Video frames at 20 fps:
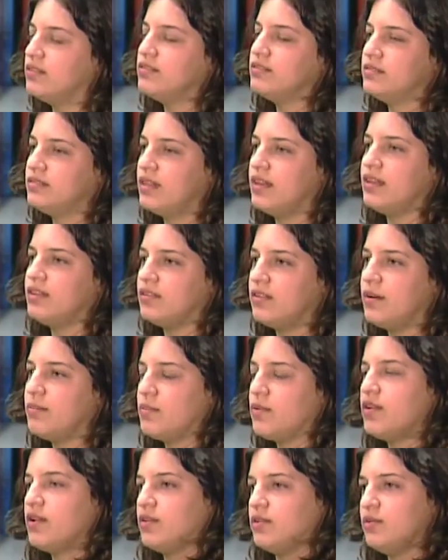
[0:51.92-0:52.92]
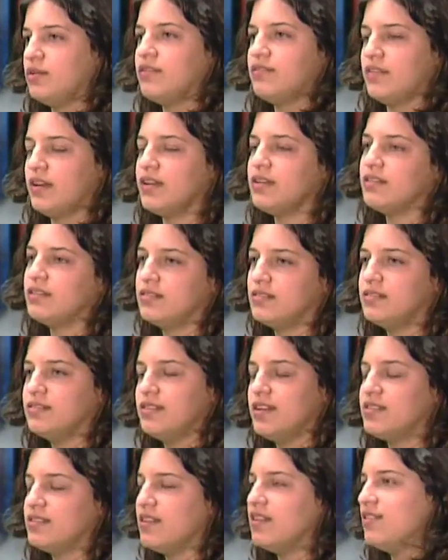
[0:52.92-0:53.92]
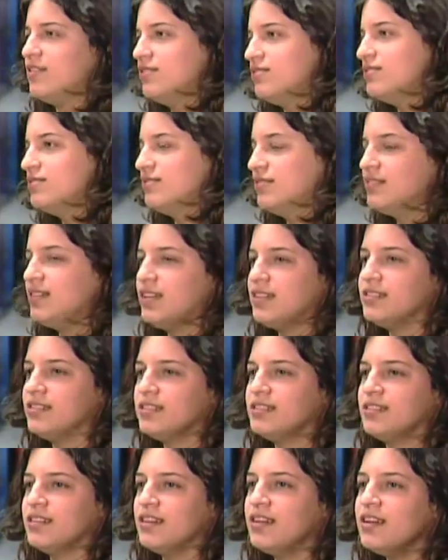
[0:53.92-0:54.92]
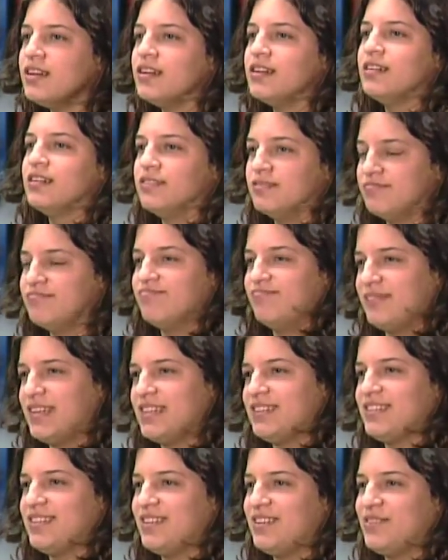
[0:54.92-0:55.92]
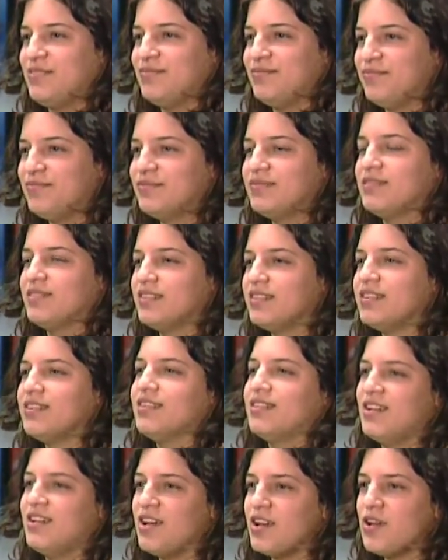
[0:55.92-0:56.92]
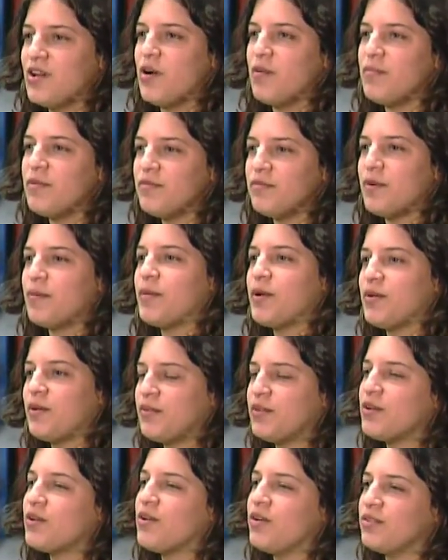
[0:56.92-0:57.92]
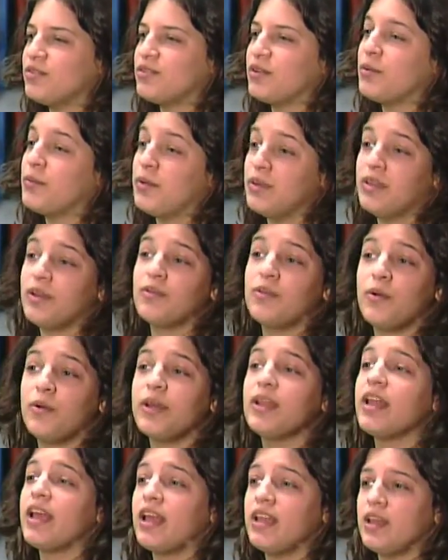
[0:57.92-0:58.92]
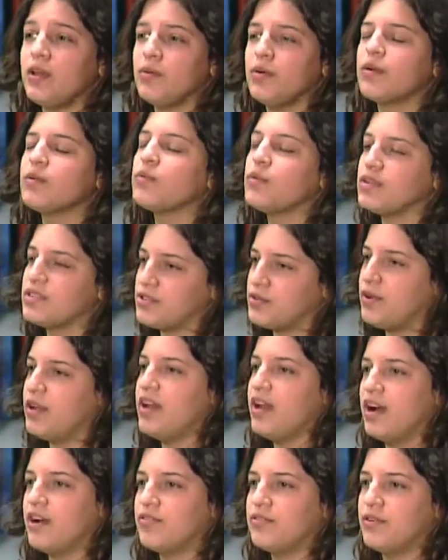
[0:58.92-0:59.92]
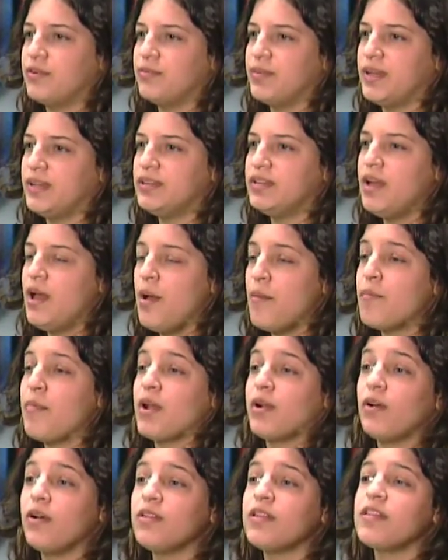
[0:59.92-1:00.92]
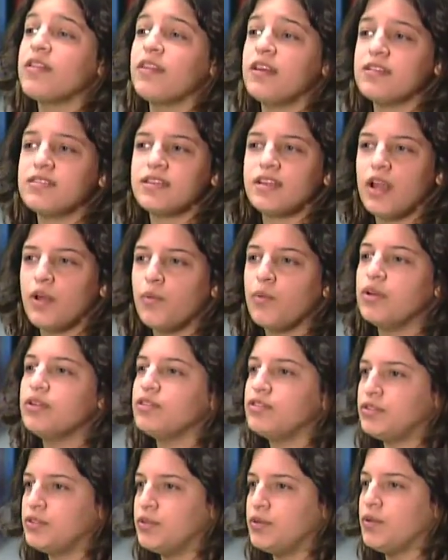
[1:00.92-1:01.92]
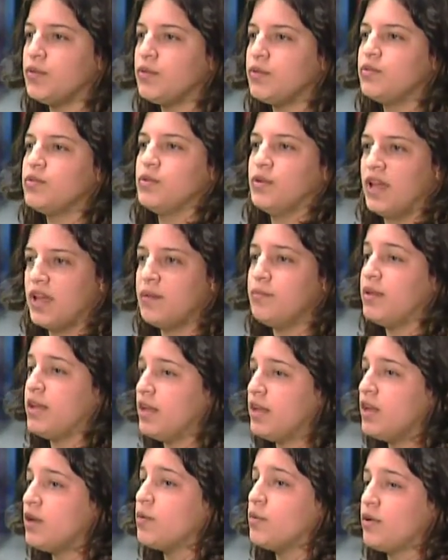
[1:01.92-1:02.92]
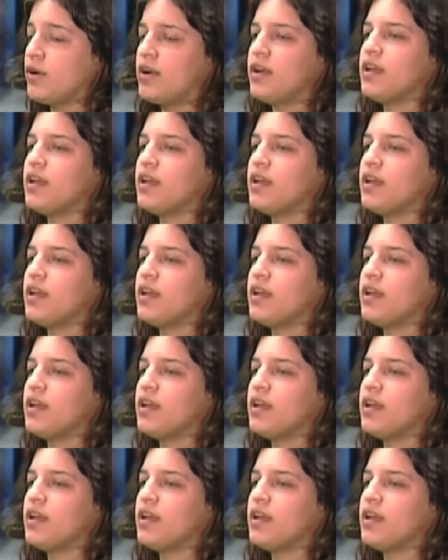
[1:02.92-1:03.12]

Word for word: We caught up with Sybel regarding her history and what it took for her to get where she is today. Coming from another country without knowing anyone was really hard for me. But all the things that I went through to get me here where I